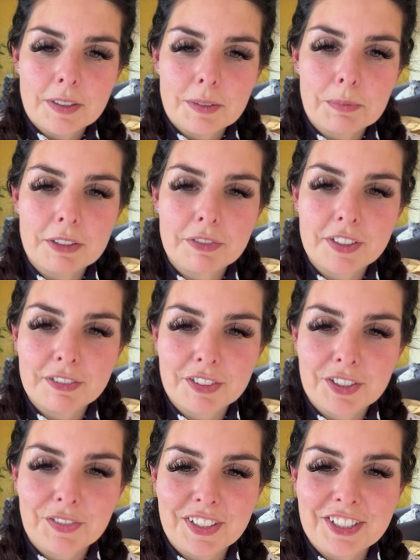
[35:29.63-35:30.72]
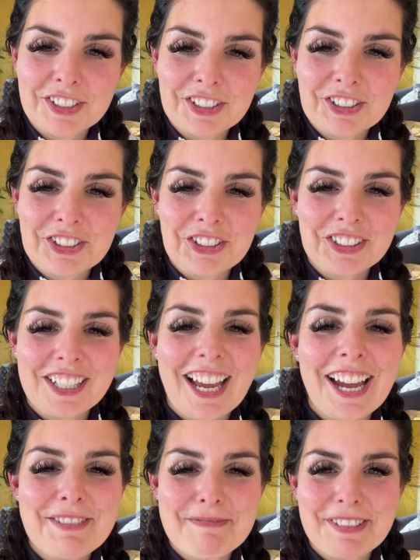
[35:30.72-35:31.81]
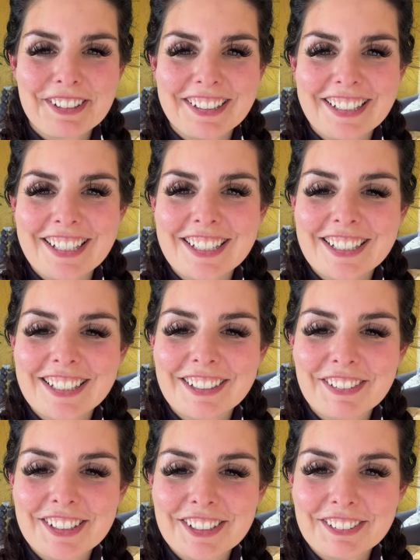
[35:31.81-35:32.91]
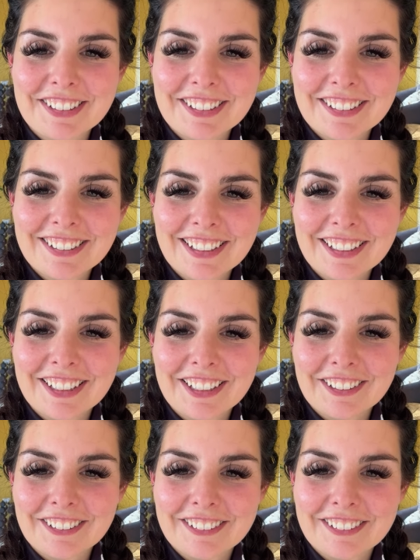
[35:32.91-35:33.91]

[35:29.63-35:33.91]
My favourite fitness instructor. Hi, Blood Legion. How are you doing? Thank you.